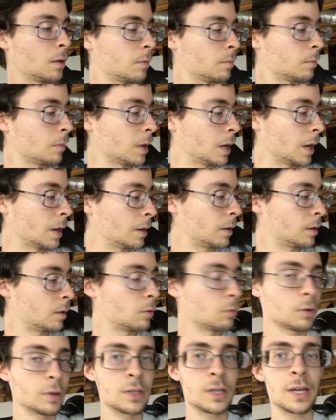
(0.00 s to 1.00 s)
But
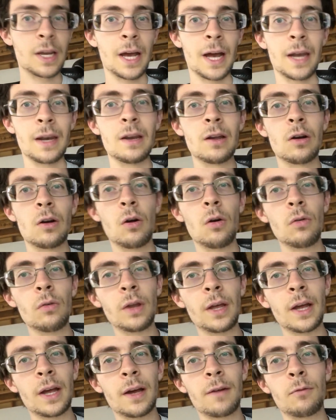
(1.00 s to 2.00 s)
once again,
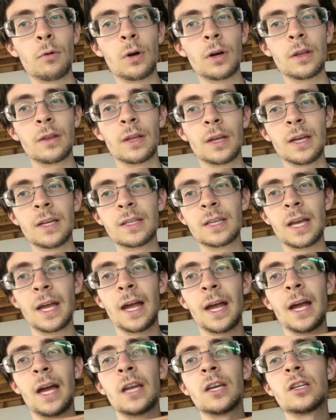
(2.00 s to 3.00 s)
only have one of these,
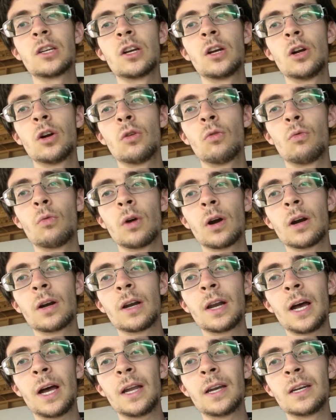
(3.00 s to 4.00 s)
and we're
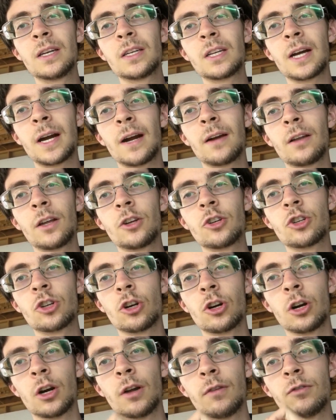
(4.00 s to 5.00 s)
not entirely
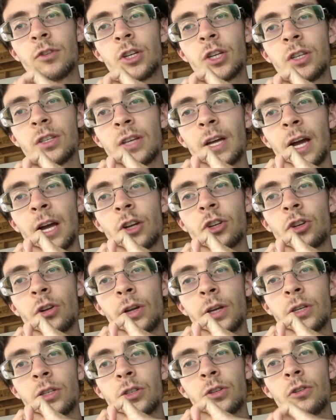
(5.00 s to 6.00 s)
sure if she's actually
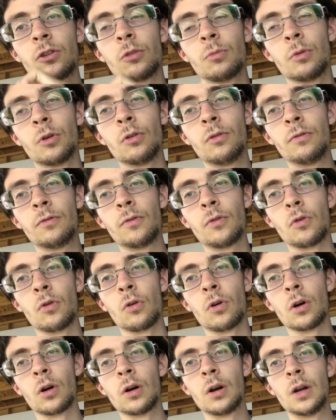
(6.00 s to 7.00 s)
suitable
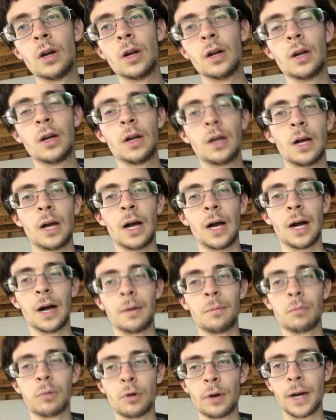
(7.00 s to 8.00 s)
for
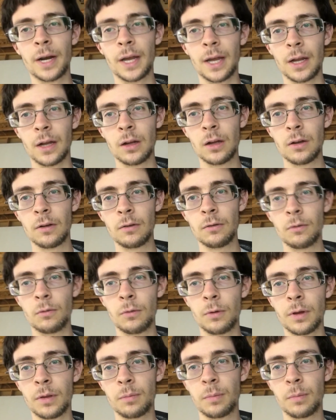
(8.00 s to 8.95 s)
breeding with